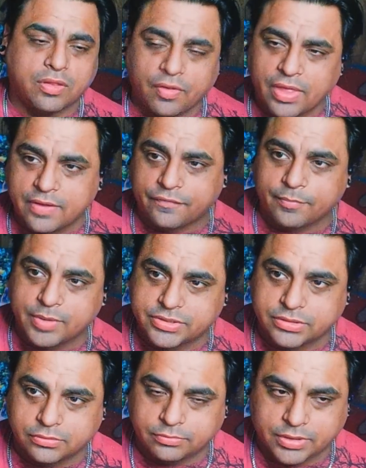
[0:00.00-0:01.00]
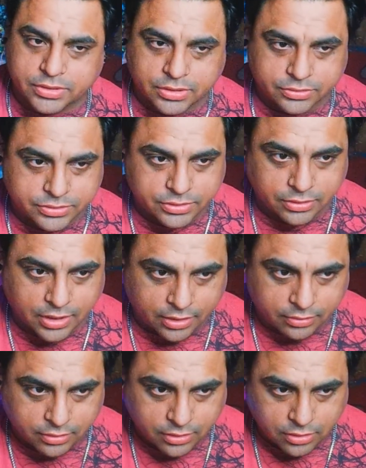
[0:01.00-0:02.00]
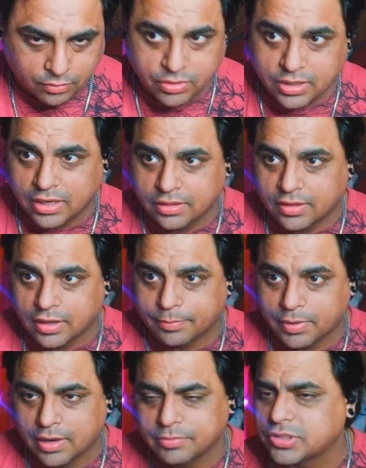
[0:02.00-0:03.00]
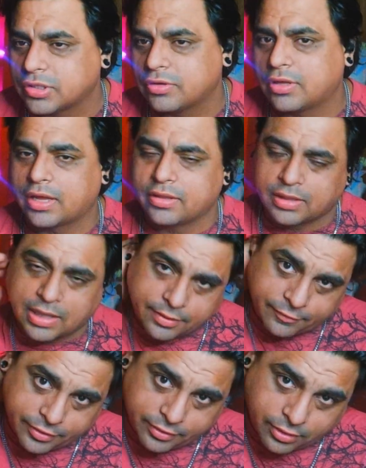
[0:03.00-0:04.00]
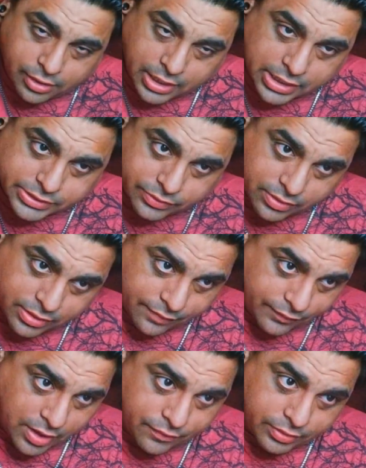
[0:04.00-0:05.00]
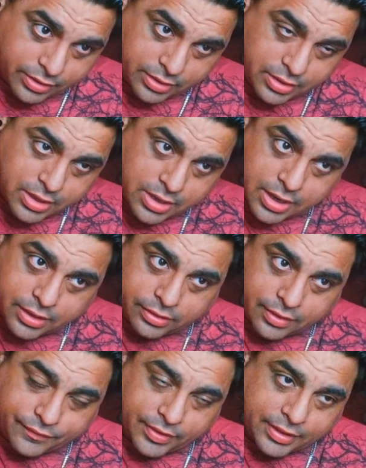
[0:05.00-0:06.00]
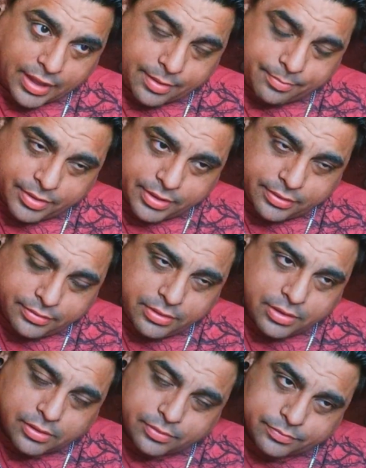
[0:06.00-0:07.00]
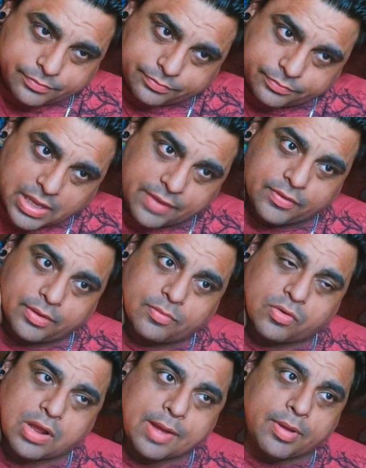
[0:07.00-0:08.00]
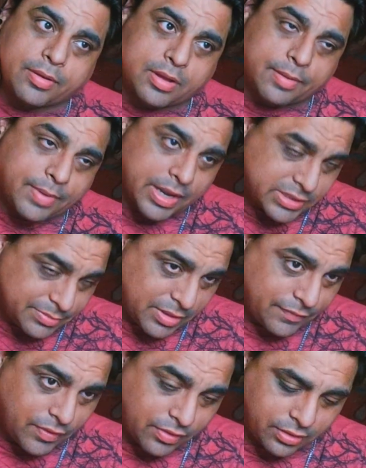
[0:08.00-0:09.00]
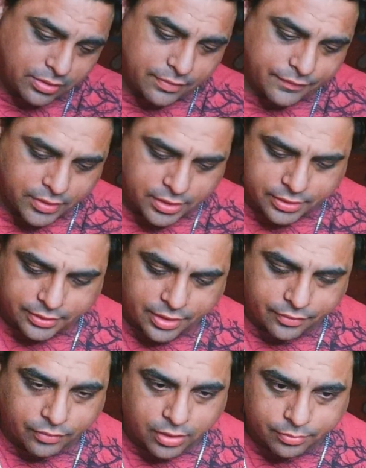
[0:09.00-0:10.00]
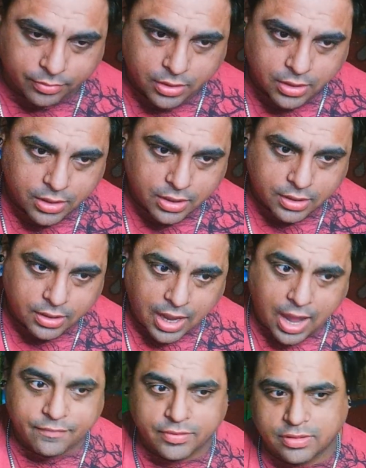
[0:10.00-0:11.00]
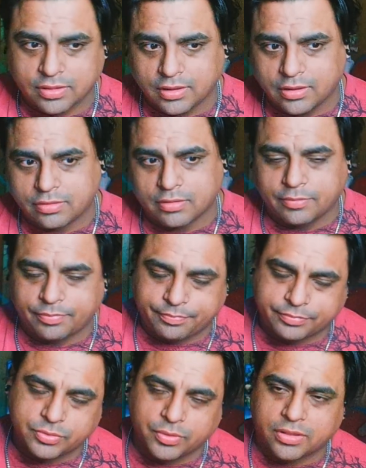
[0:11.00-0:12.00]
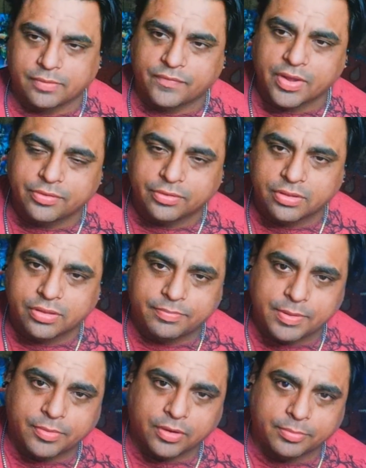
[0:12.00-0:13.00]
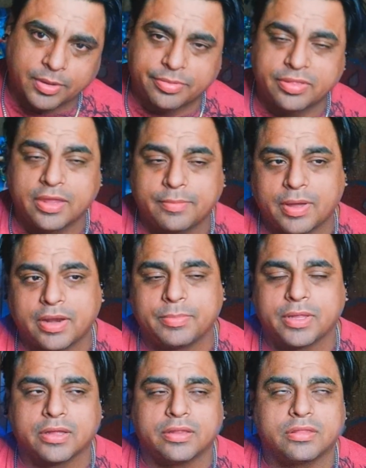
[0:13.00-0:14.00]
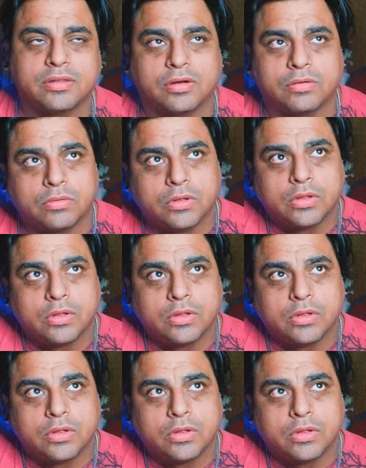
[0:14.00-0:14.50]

all that information being told to you now, what do you guys think about it? I'm sure you guys, a lot of other content creators have covered it and stuff like that, but you know, having Mortal Kombat come back to be the focus of uh, Netherrealm, obviously it's gonna twist some feathers. People are gonna be upset about it because, you know,